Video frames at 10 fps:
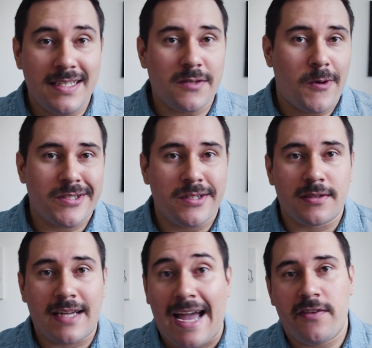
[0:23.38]
this
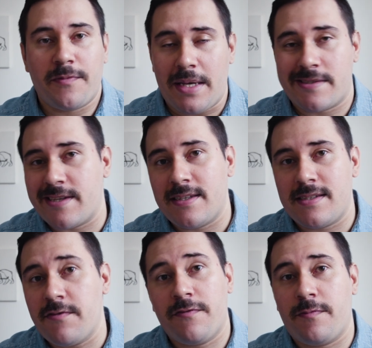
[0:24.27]
question kind of makes
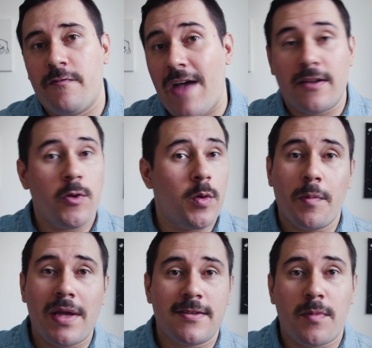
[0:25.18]
sense. If value and
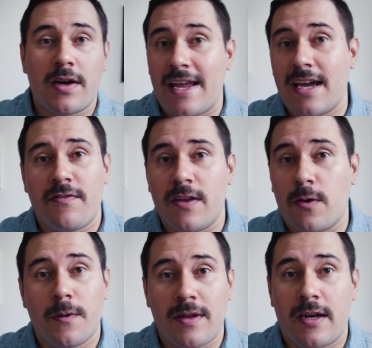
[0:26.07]
momentum are negatively
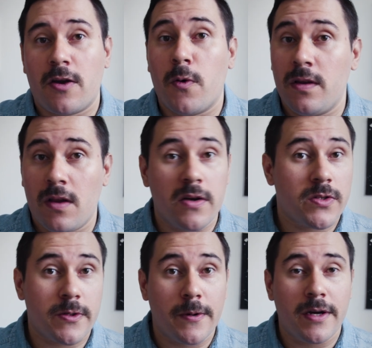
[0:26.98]
correlated going long
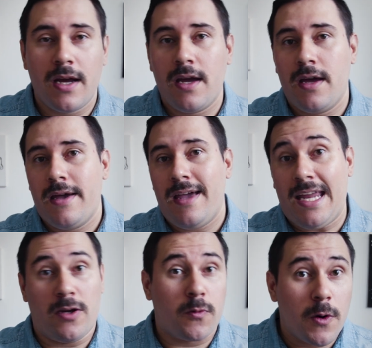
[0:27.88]
short,
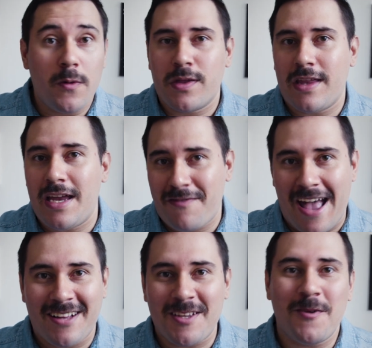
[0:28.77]
and growth and
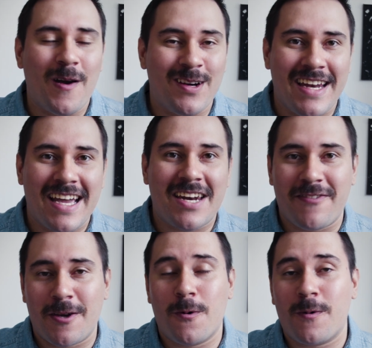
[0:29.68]
value are
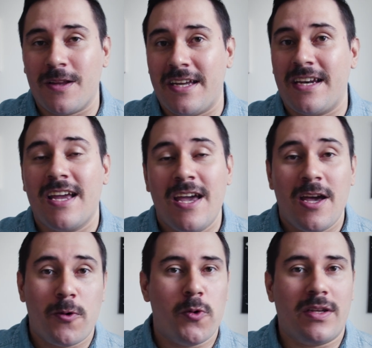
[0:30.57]
negatively correlated
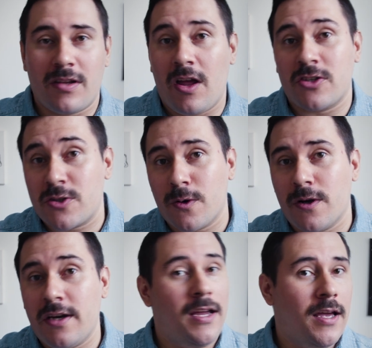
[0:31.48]
going long
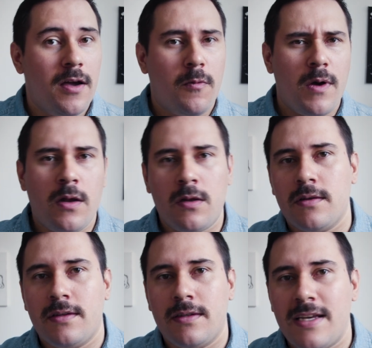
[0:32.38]
short, well,
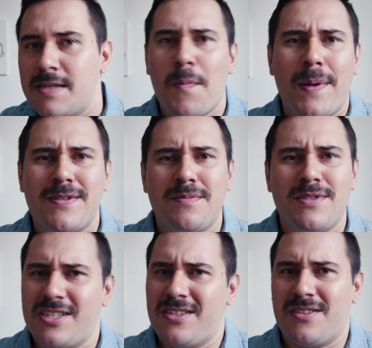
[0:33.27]
is
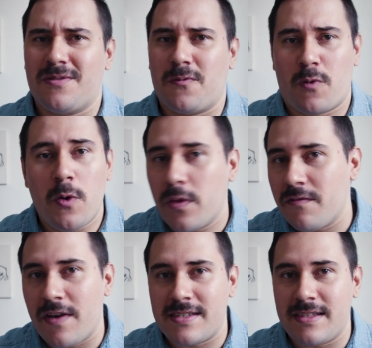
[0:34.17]
momentum just growth
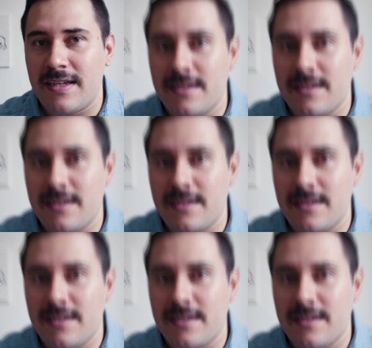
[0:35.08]
investing?